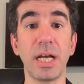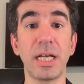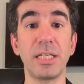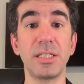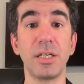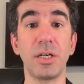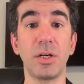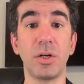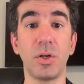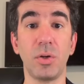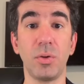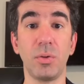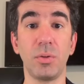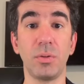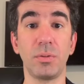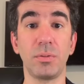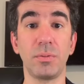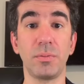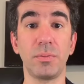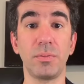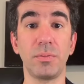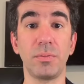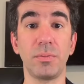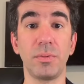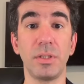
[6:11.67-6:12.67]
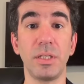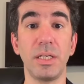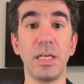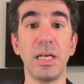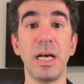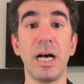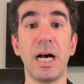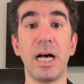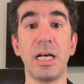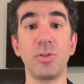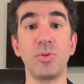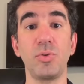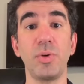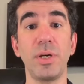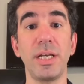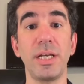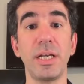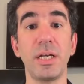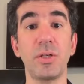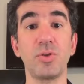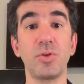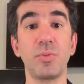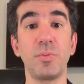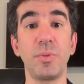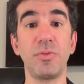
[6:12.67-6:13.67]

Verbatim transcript: as a whole. As we announced